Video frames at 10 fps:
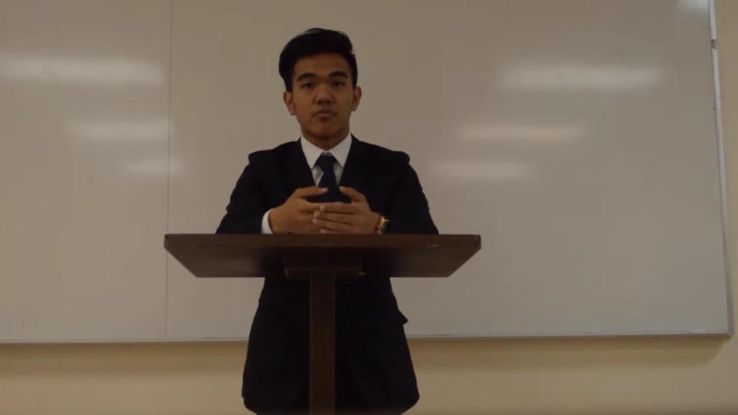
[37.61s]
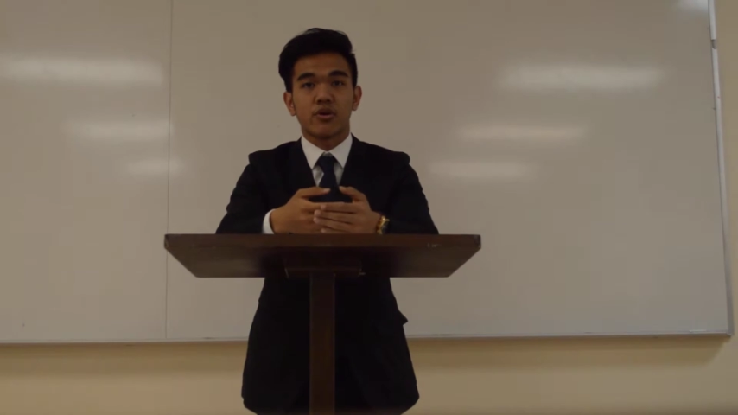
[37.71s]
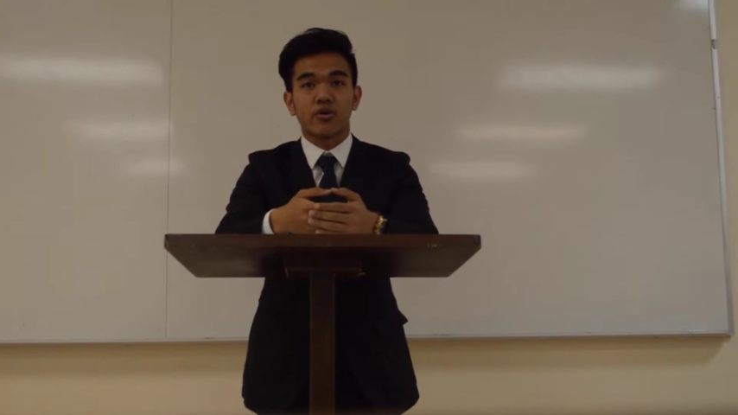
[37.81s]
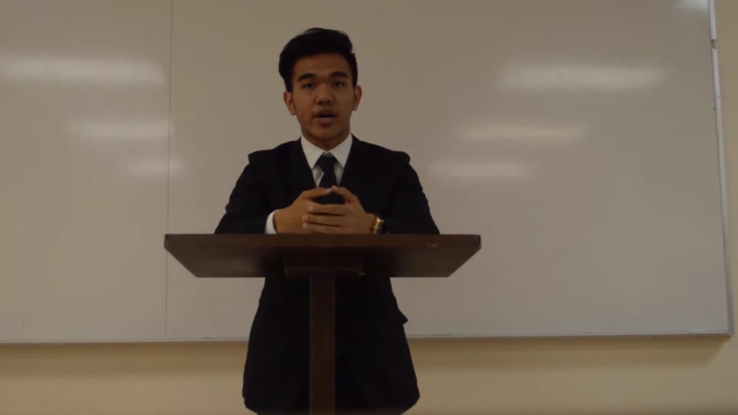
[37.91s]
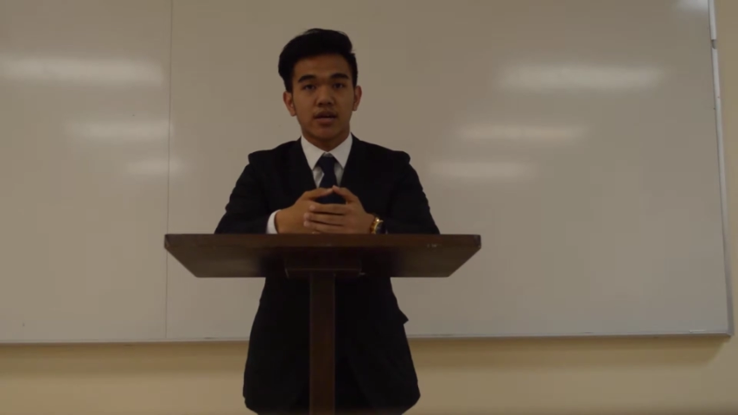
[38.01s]

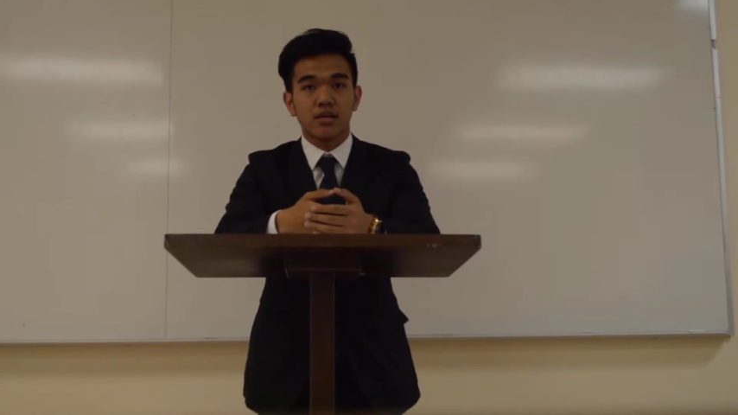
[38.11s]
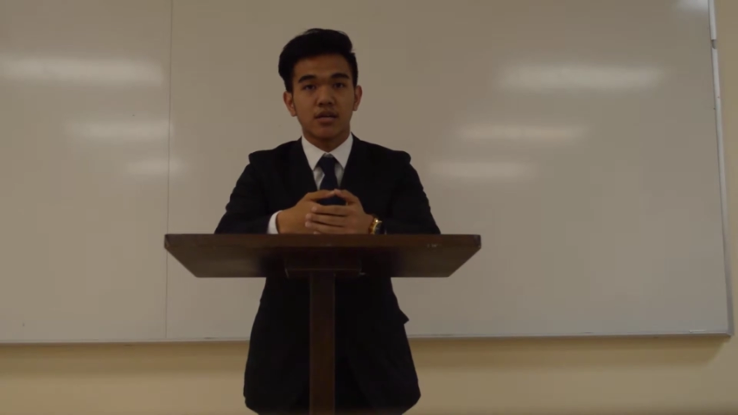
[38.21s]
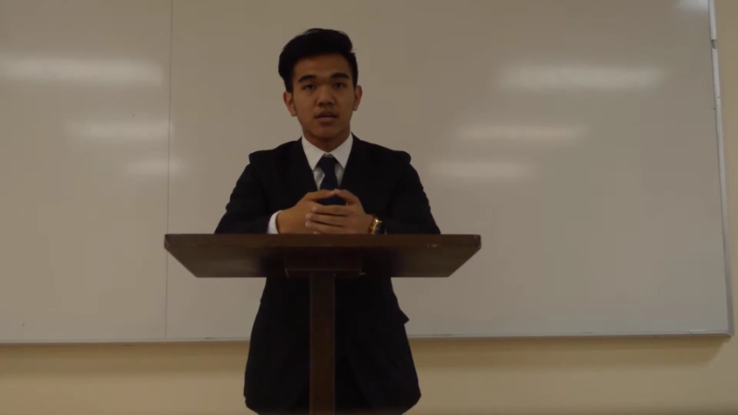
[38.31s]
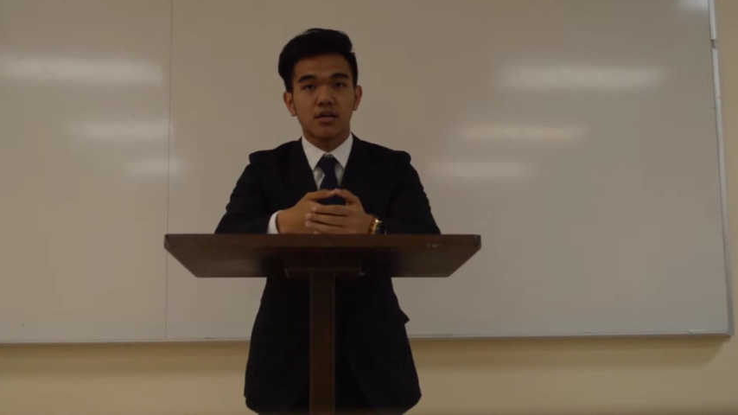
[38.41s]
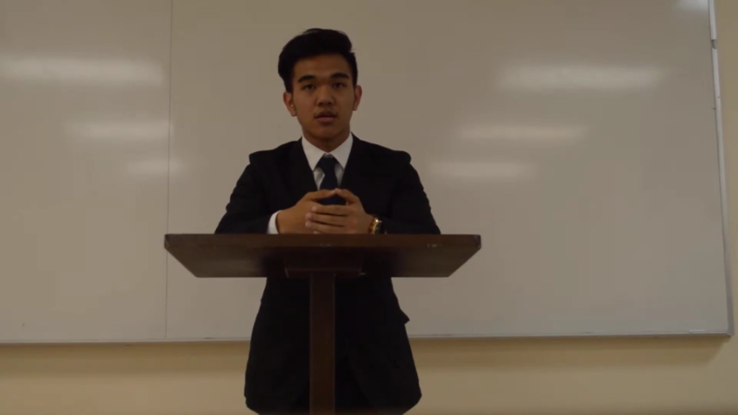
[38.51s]
correctly,
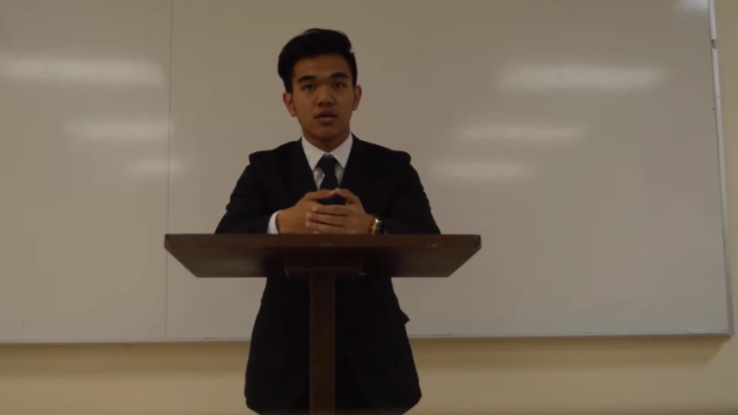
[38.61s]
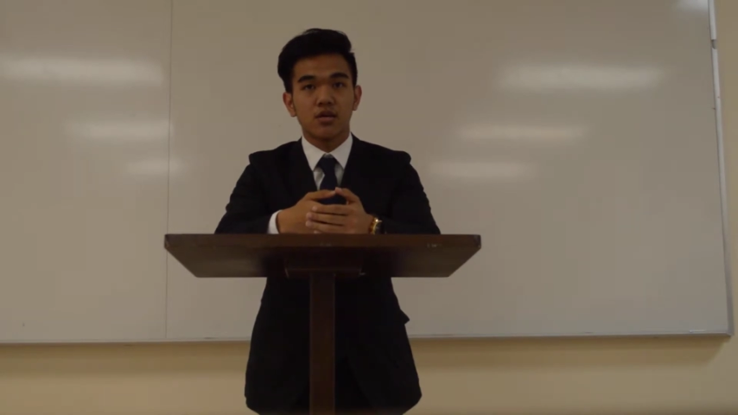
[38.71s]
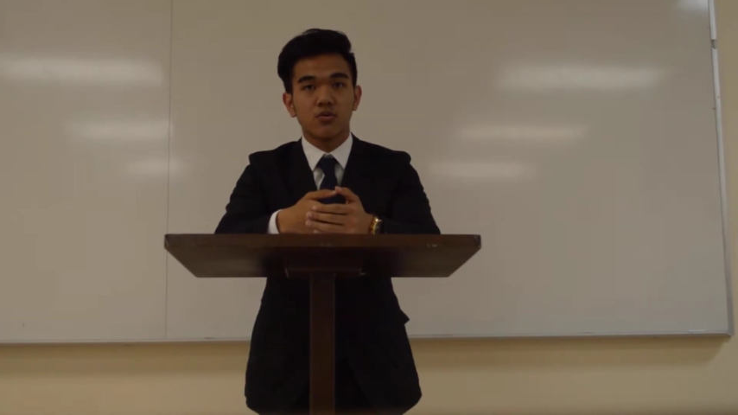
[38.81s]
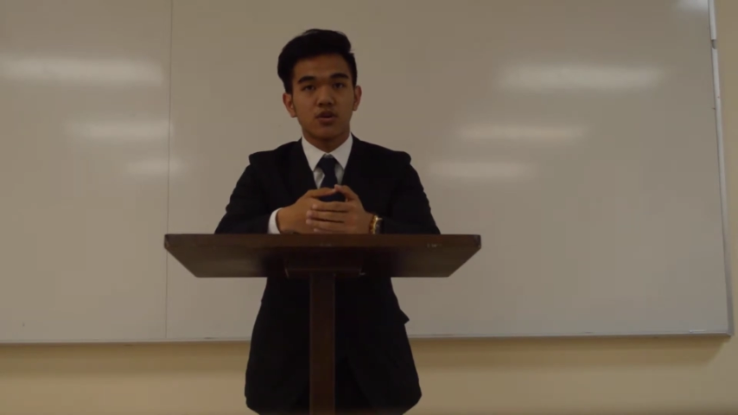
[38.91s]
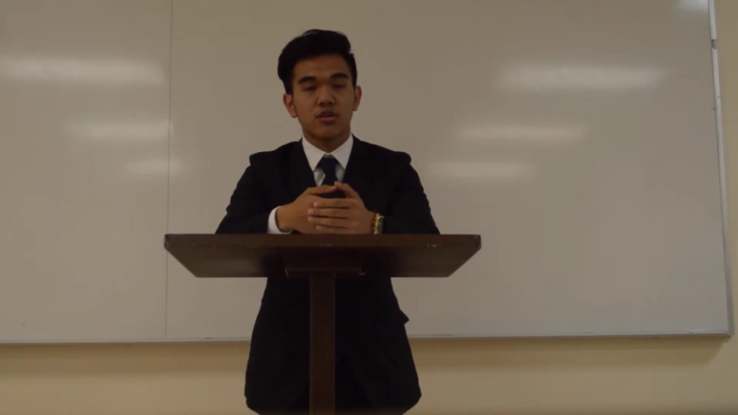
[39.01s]

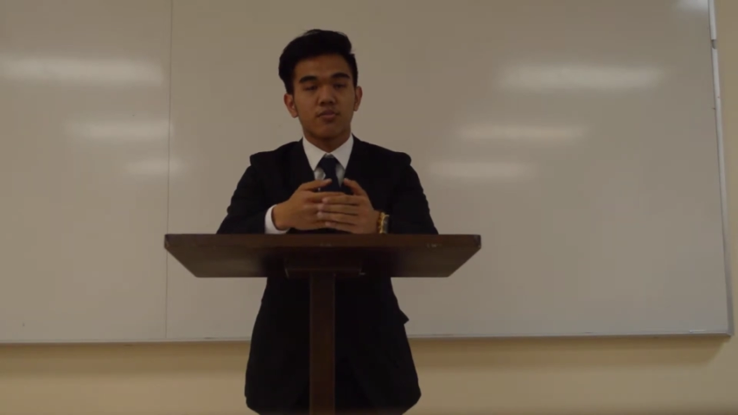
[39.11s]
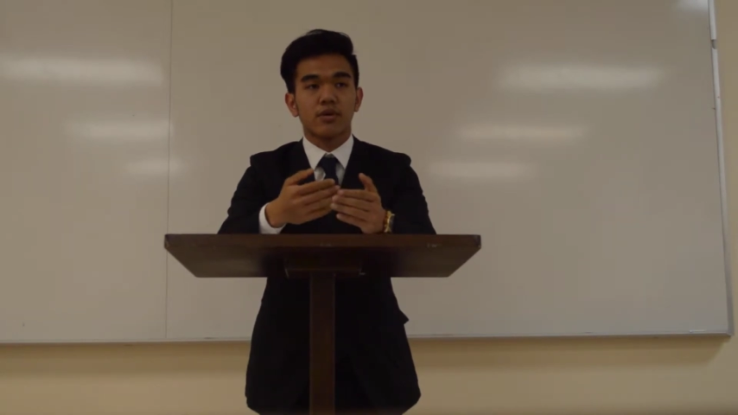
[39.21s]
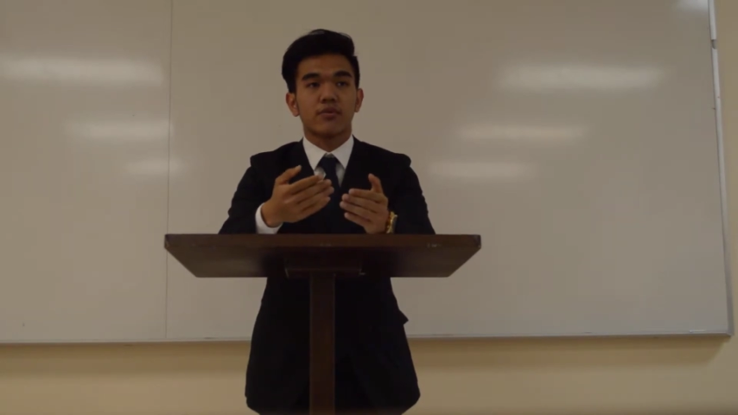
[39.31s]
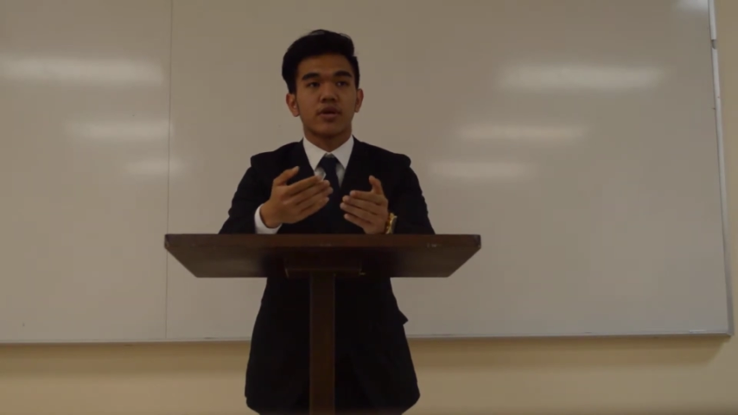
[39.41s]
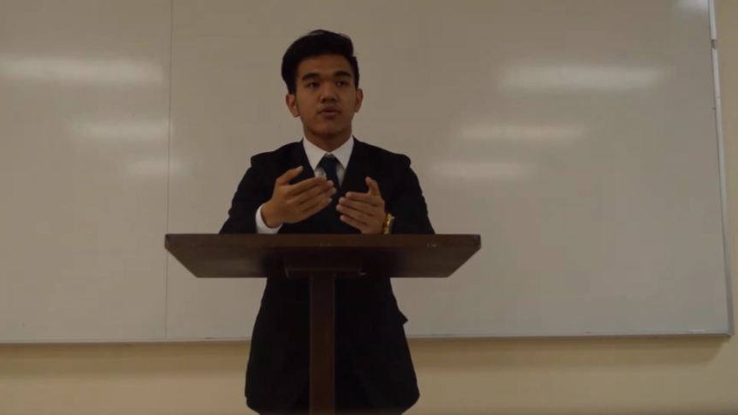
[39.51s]
which made
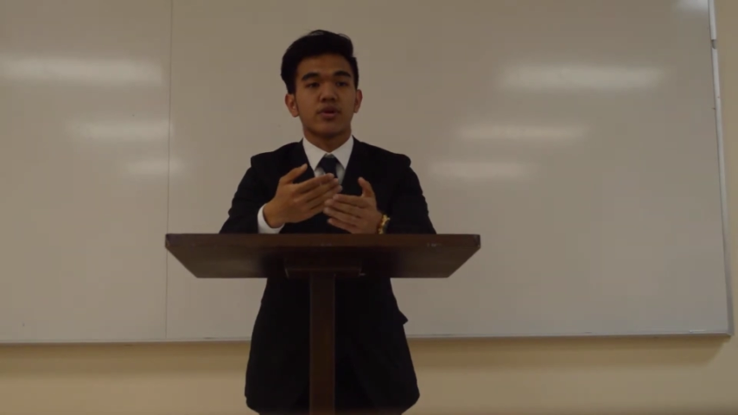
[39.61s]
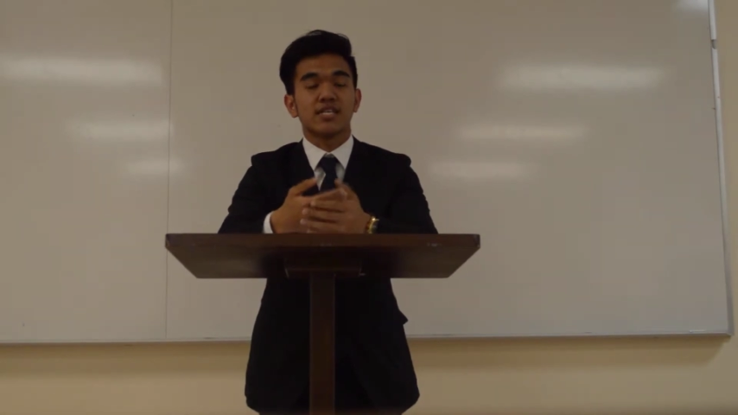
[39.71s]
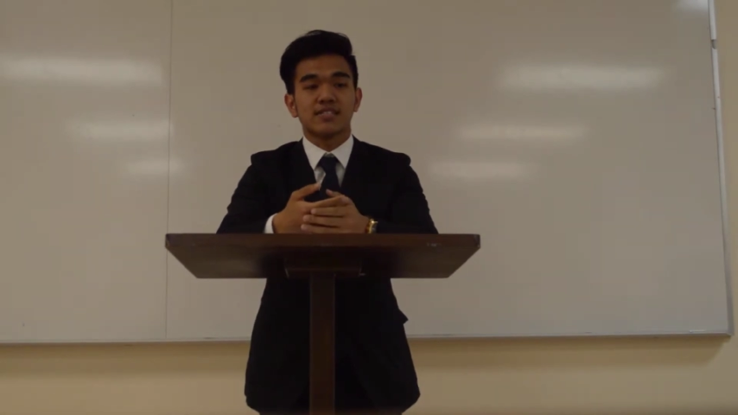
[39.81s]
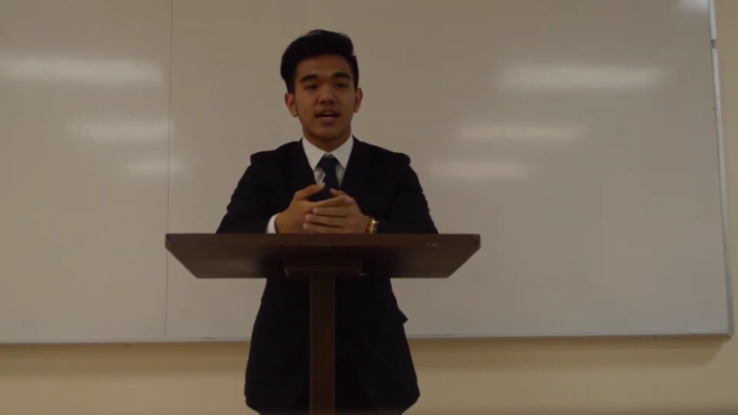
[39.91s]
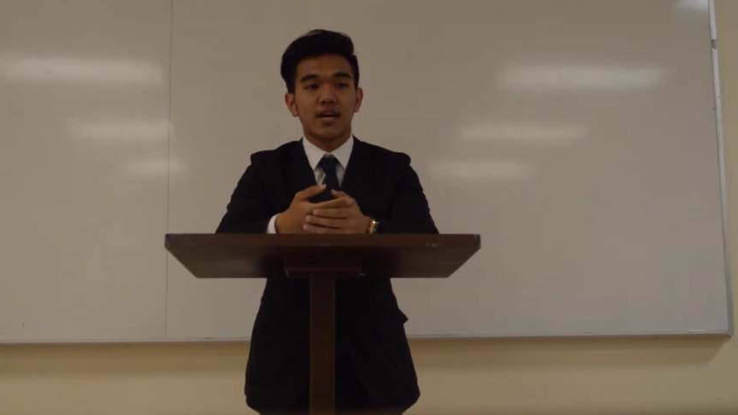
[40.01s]
me really
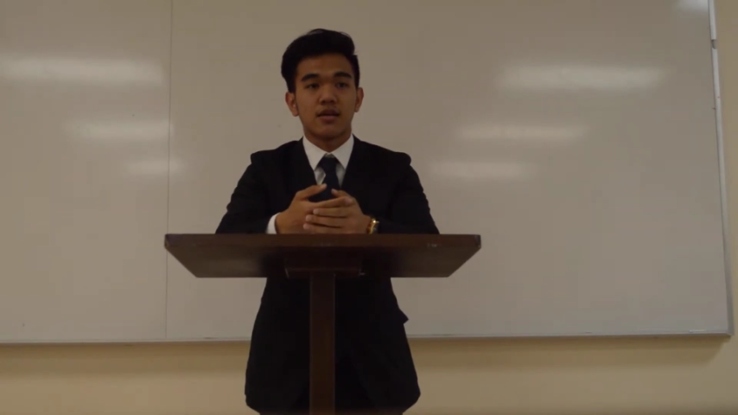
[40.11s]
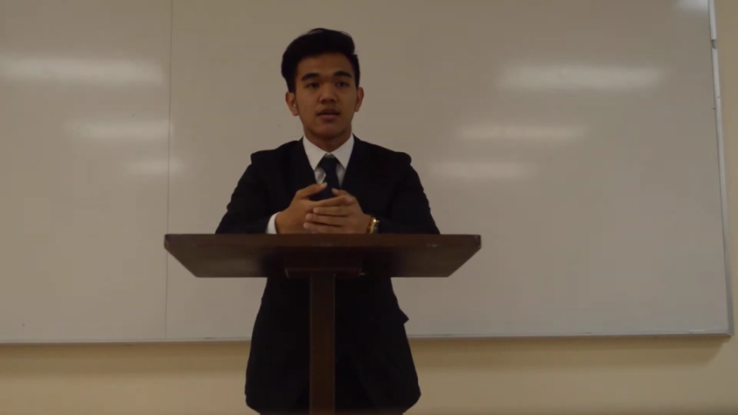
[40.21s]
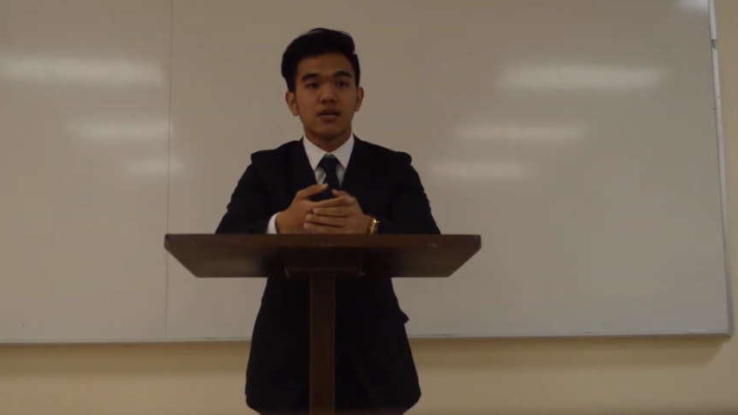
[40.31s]
sad.